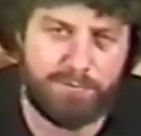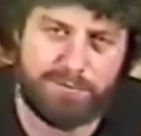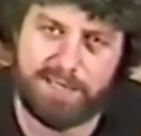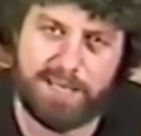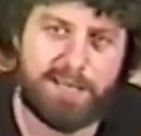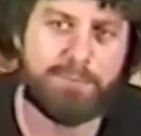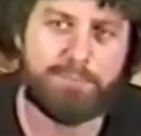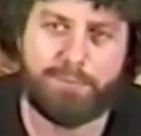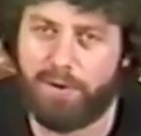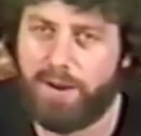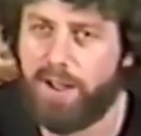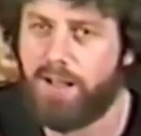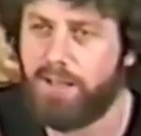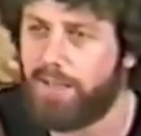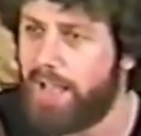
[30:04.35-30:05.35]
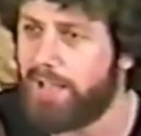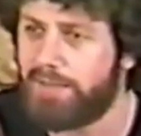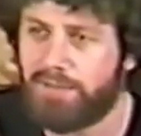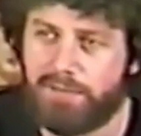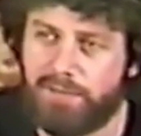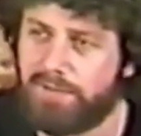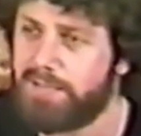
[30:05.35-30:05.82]
sing and pray all night
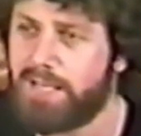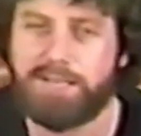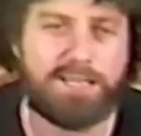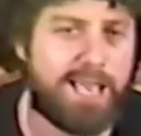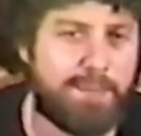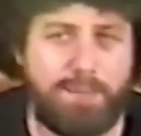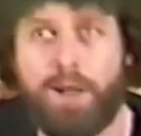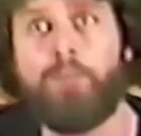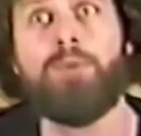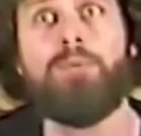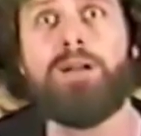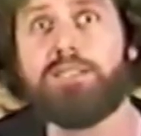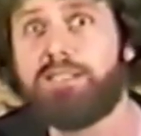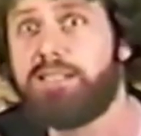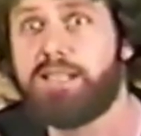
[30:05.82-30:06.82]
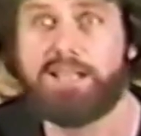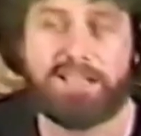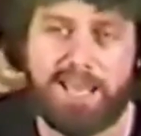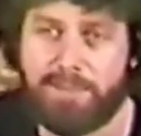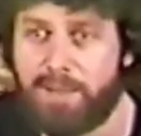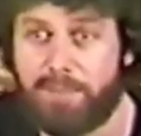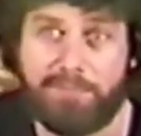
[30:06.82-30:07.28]
till the sun came up. We watched the
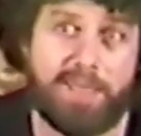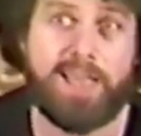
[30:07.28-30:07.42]
sun came up.